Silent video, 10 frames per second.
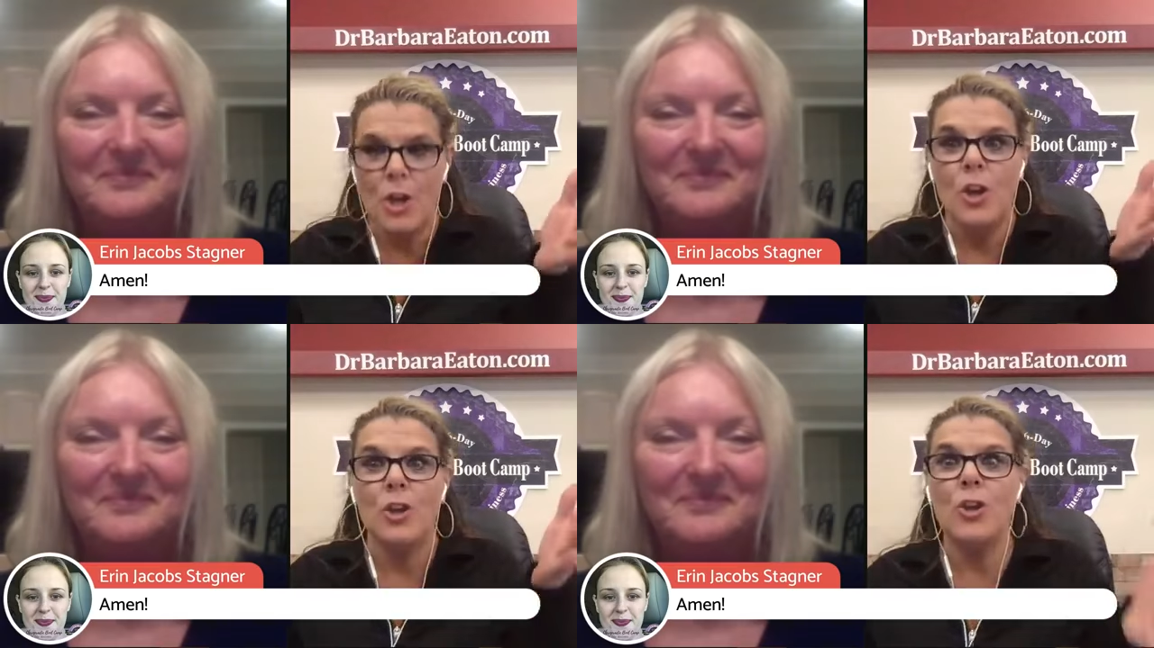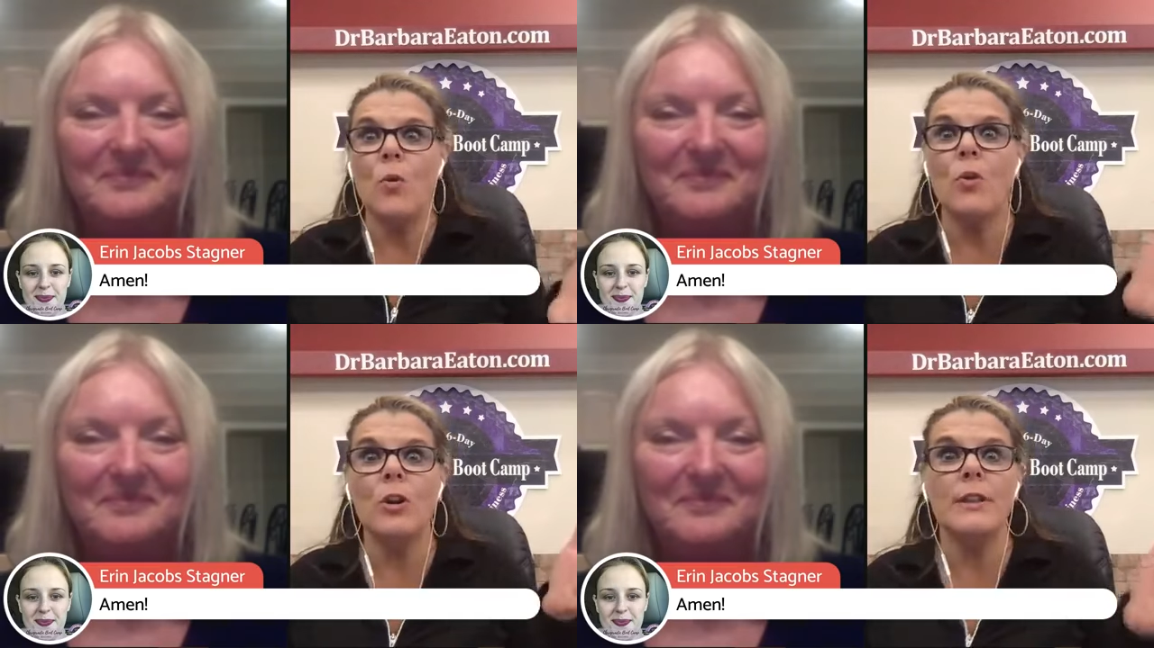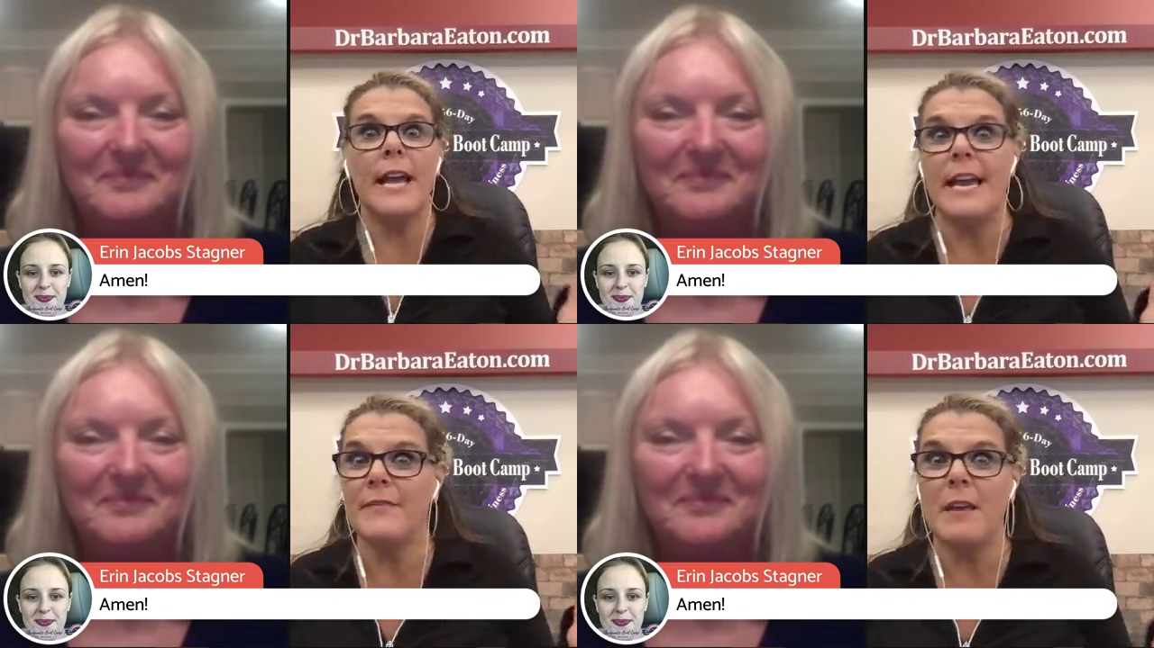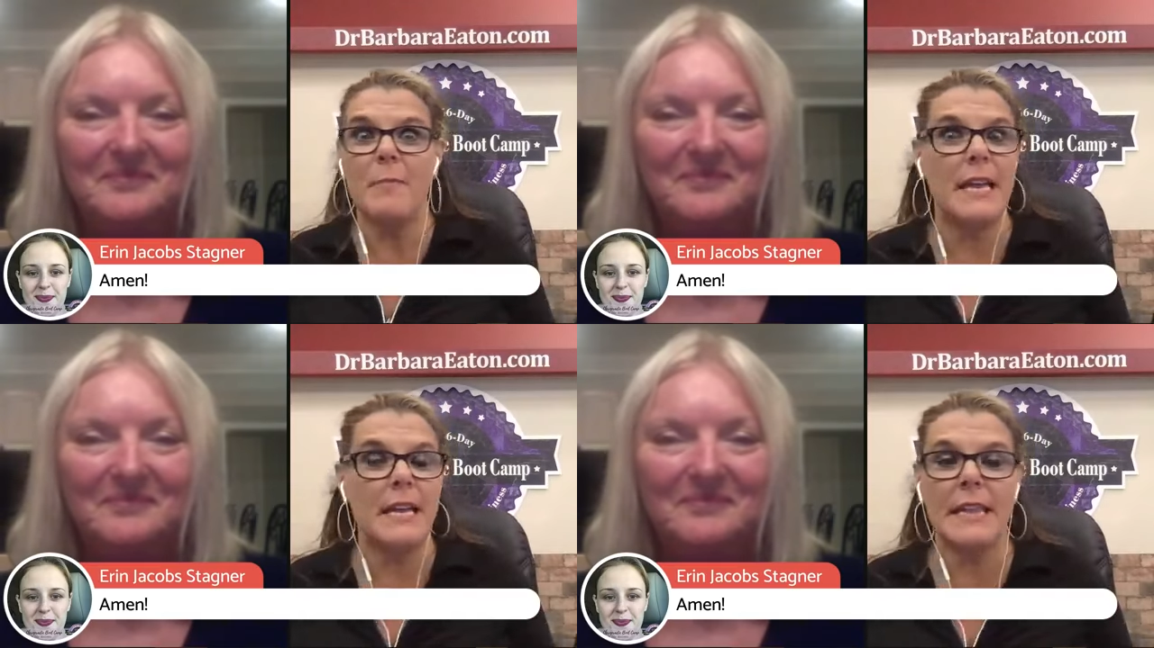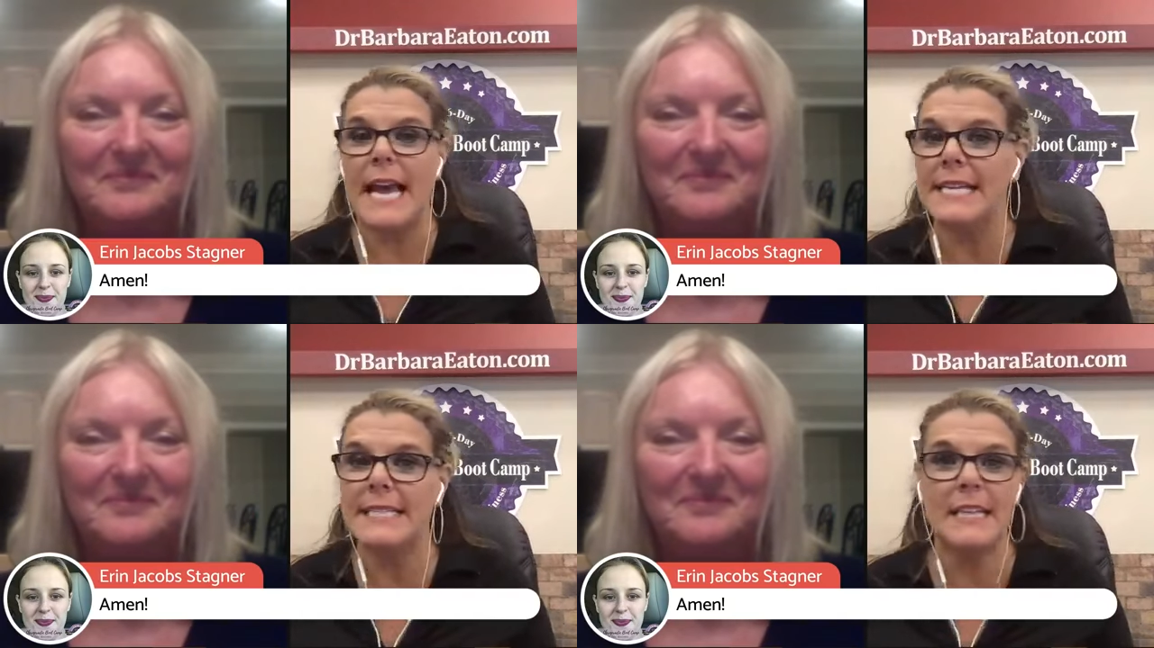Speaker 1: your life can make a
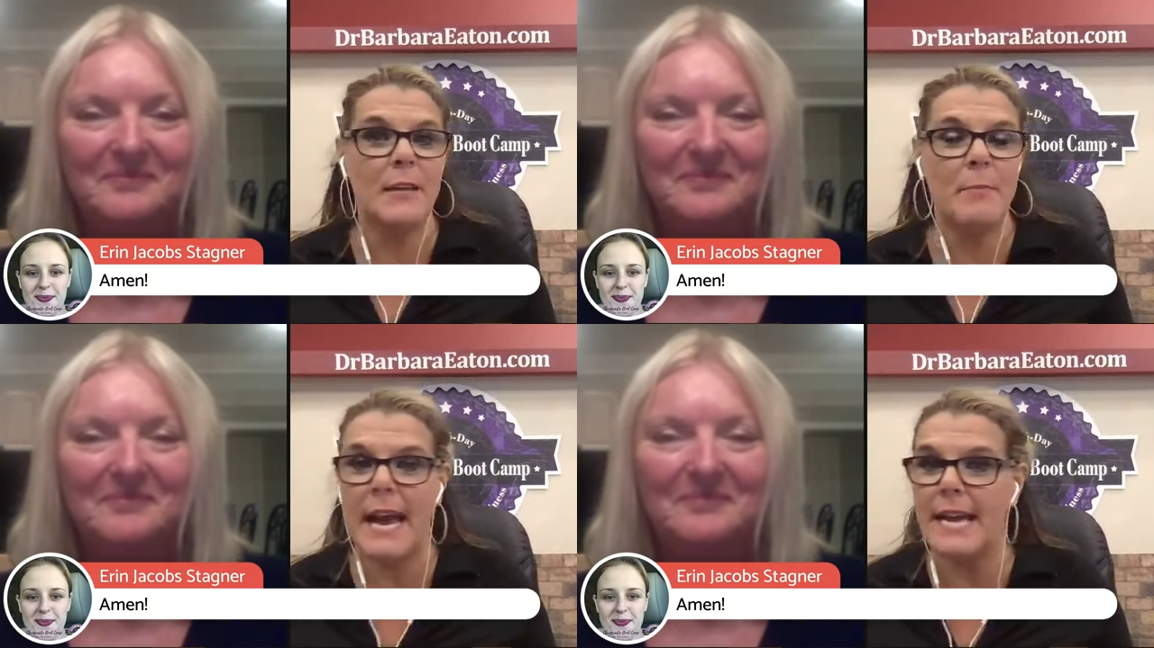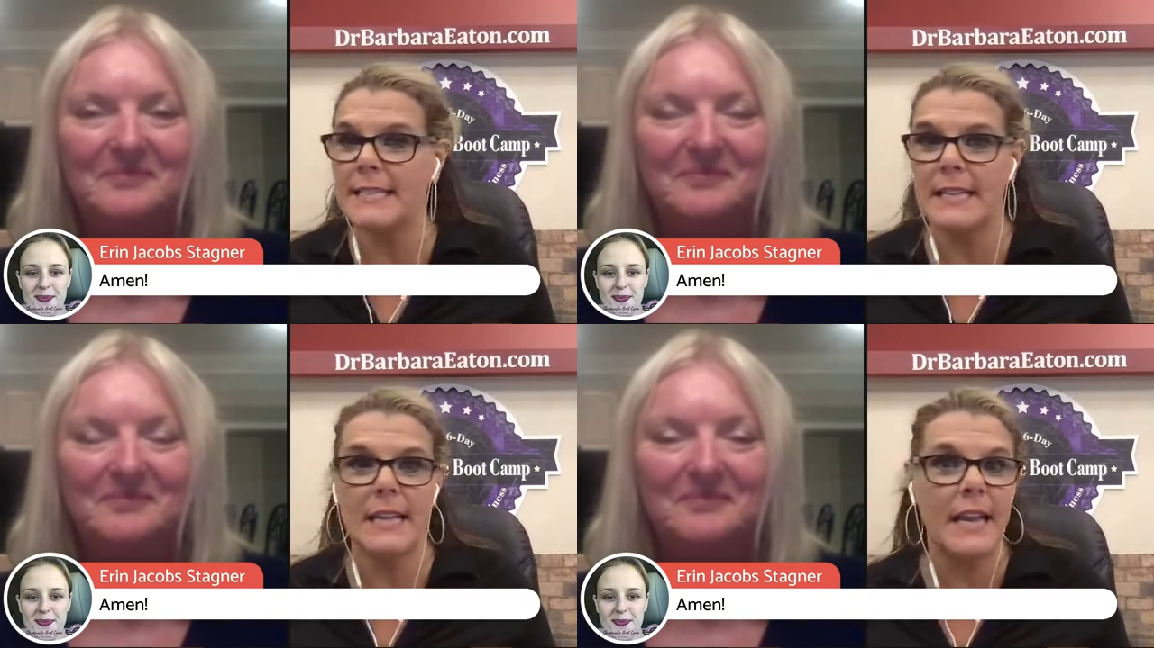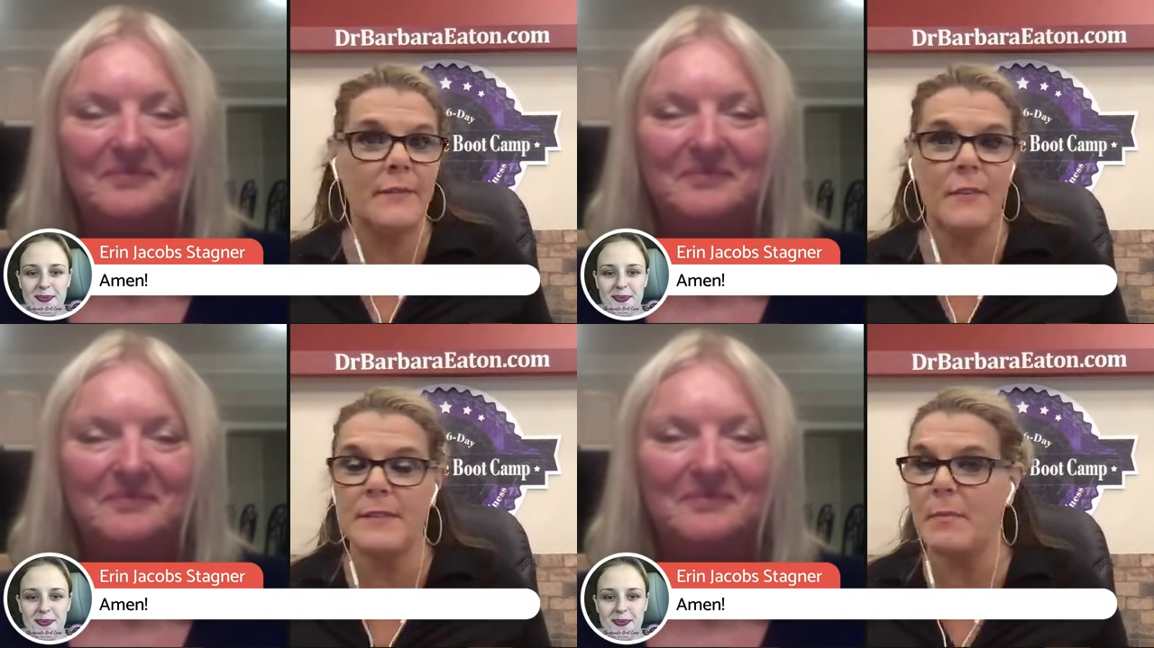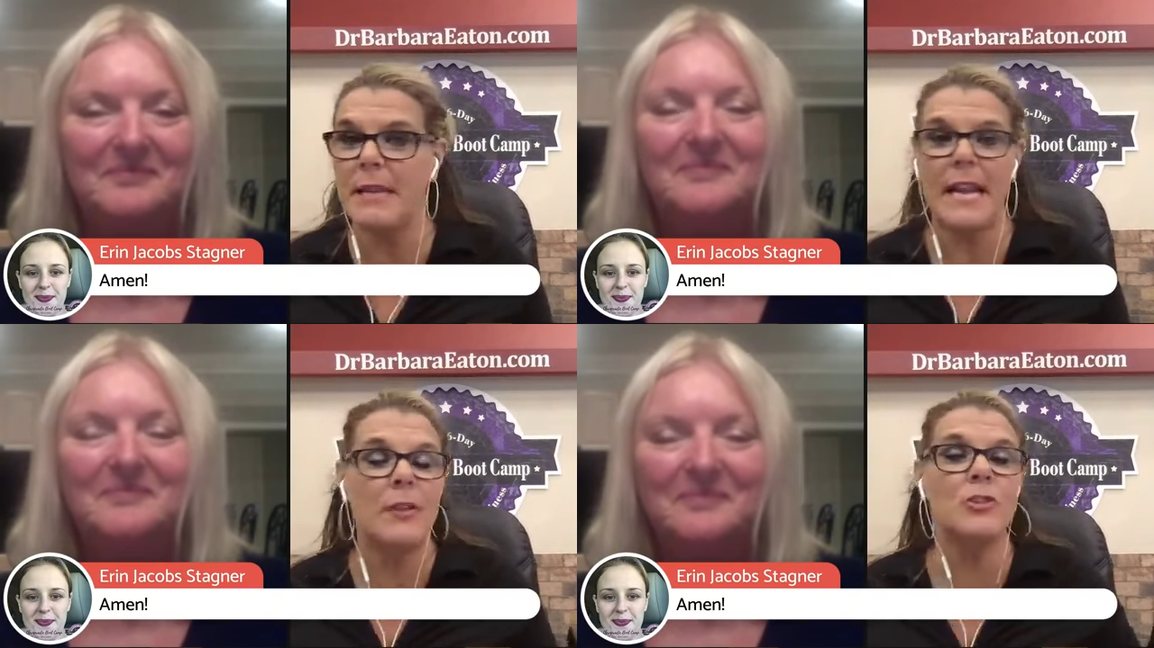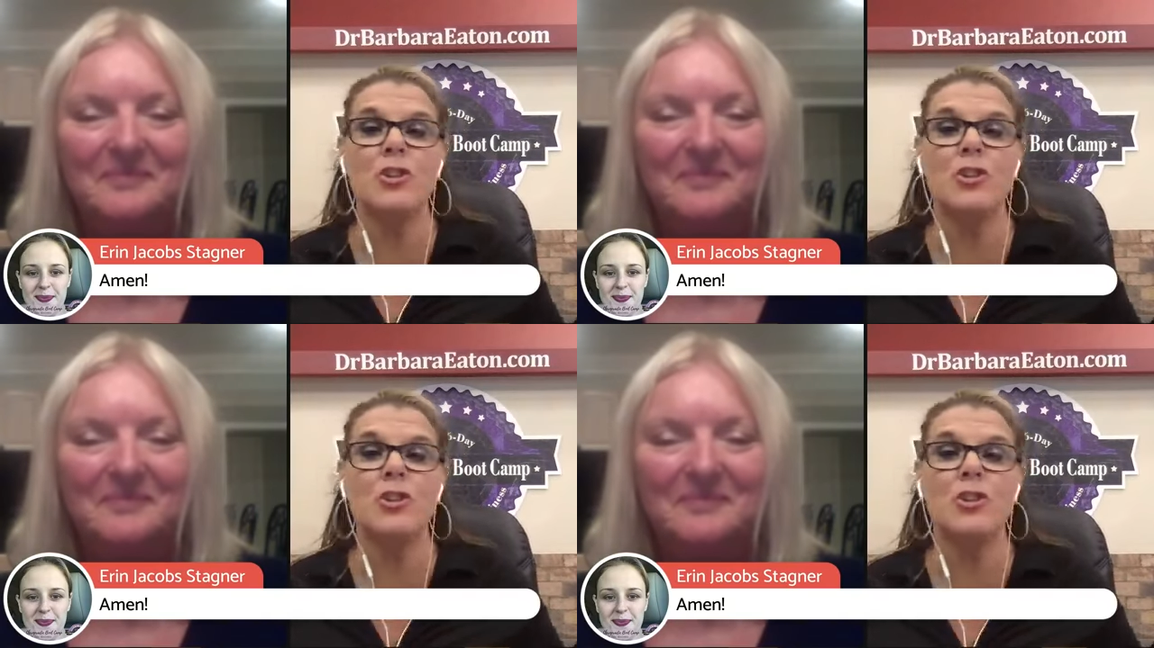lasting impact on the life of somebody else.